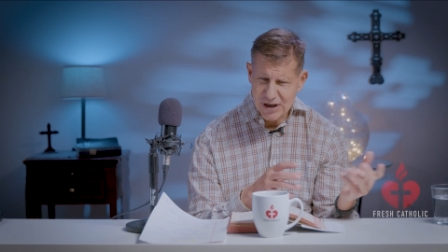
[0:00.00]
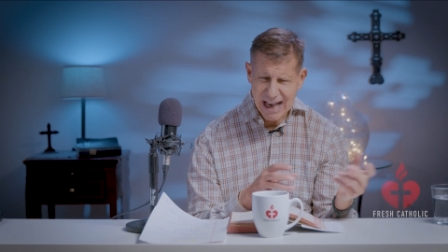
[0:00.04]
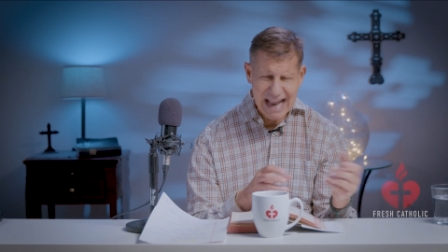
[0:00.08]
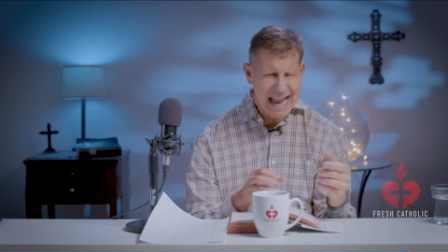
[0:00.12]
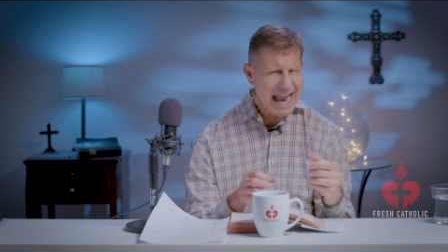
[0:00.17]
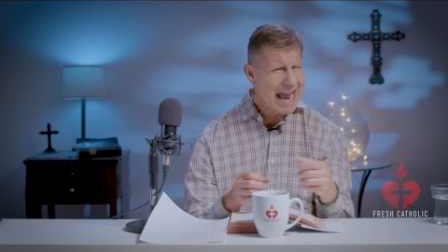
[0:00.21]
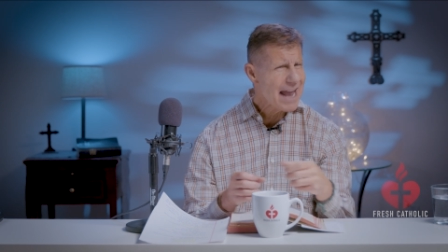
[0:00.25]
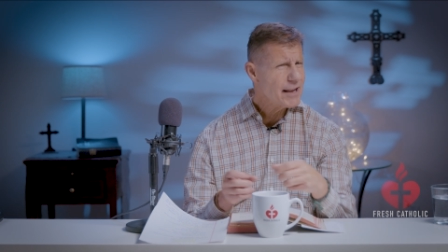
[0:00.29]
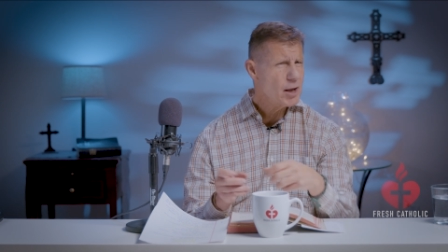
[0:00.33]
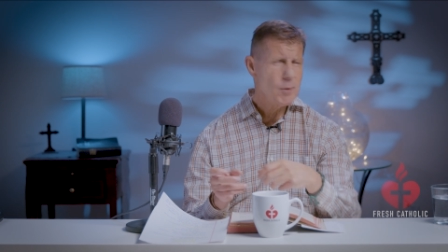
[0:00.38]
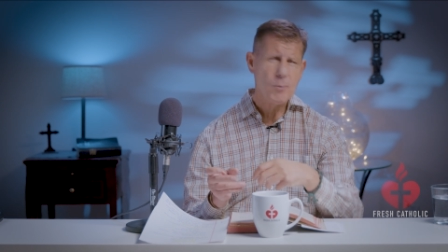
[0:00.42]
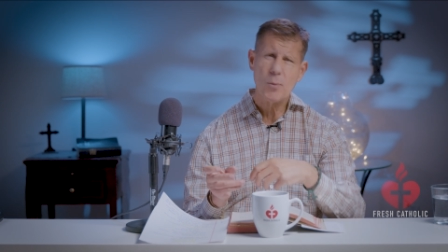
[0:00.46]

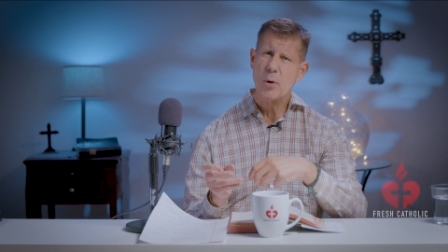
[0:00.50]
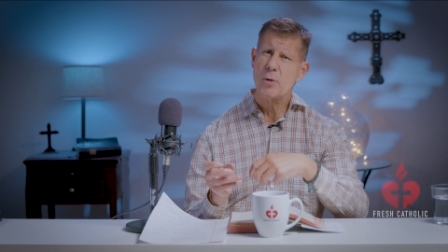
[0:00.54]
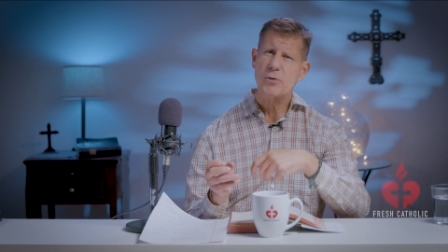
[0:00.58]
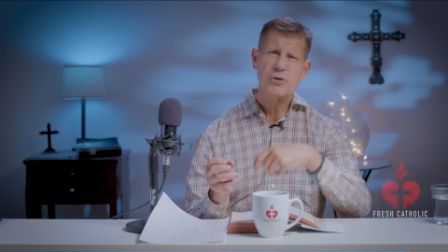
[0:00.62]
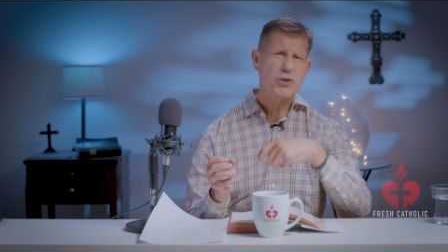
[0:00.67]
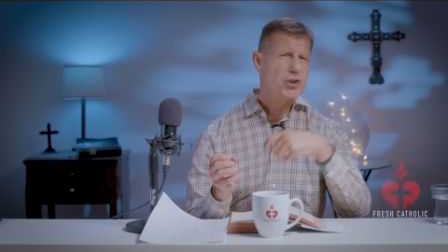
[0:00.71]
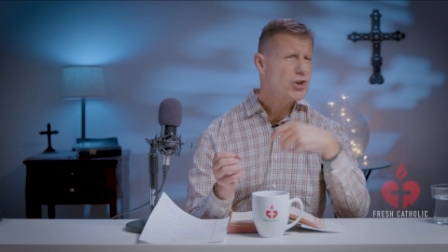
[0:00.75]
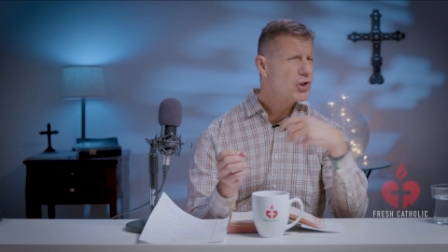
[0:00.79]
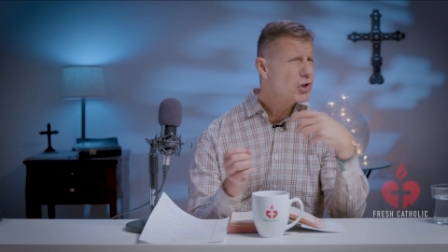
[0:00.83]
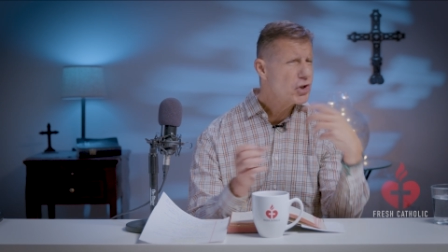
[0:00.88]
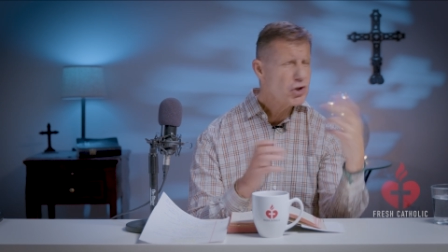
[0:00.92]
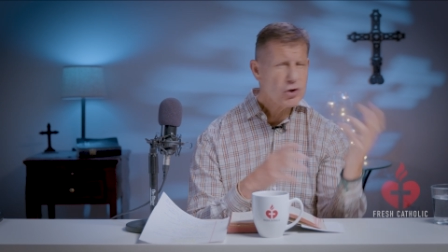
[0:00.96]
animals
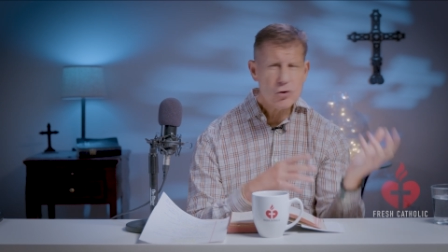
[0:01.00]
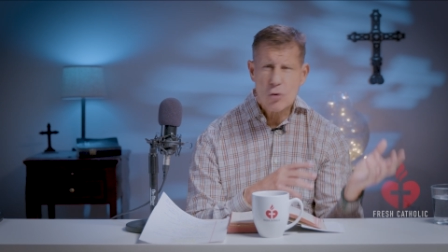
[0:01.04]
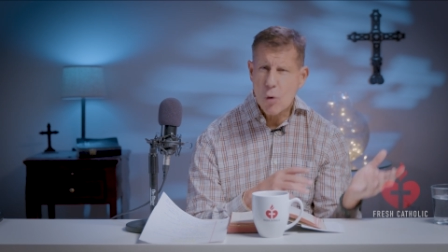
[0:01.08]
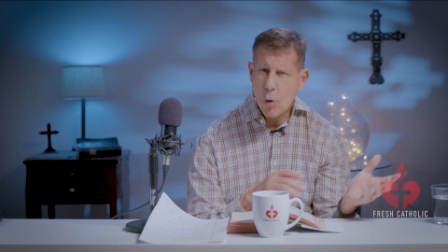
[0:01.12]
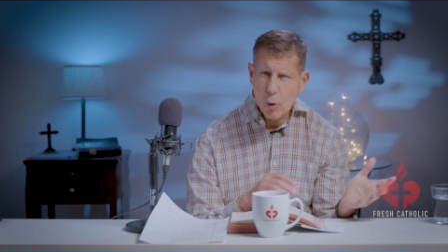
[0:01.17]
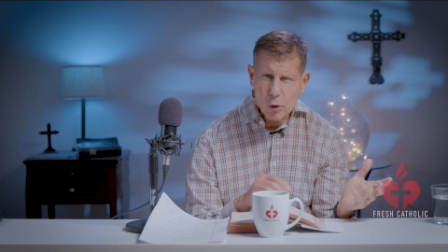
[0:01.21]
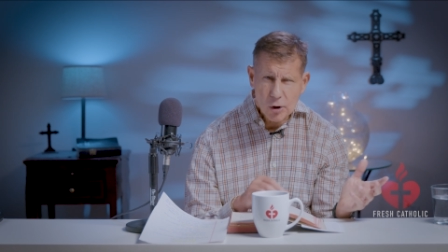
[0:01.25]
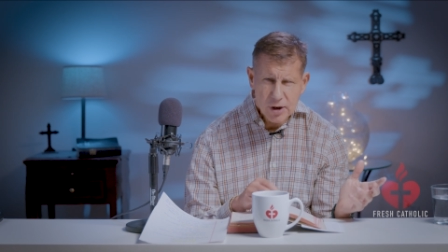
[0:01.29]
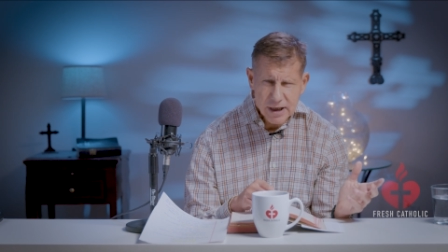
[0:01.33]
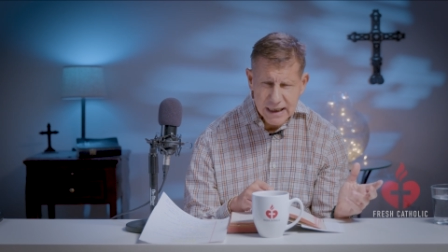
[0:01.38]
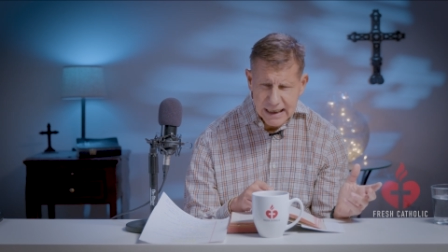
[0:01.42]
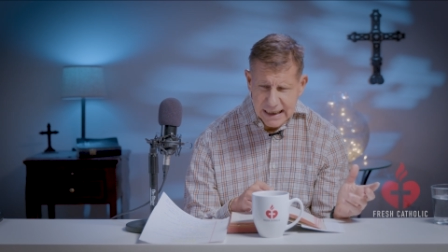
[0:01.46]

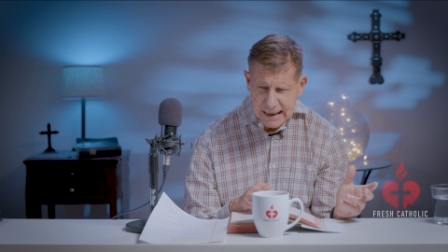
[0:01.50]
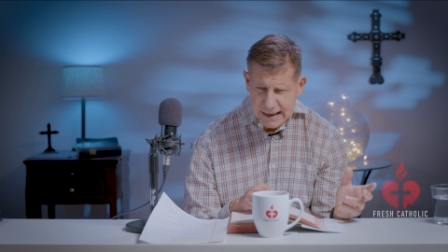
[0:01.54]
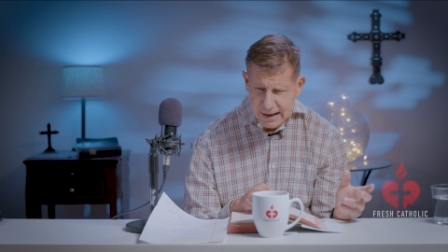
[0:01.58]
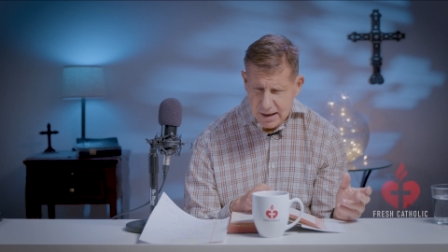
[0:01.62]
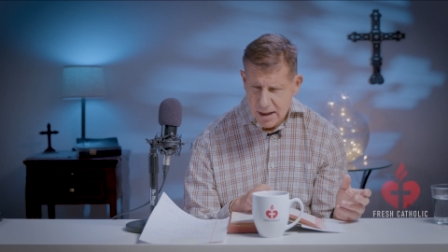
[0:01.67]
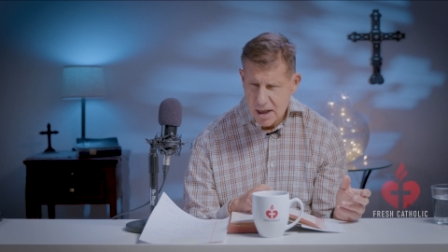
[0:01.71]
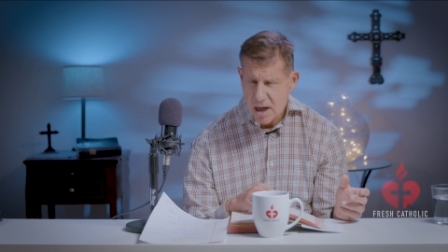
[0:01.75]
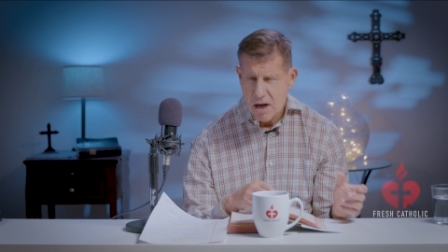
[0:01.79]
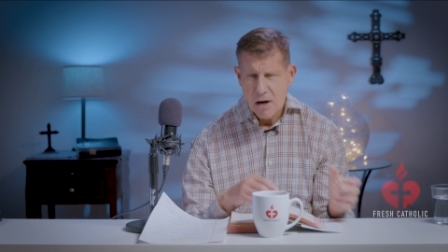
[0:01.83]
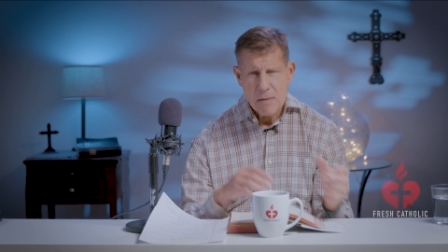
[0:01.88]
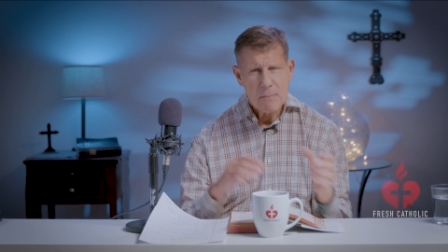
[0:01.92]
snorting,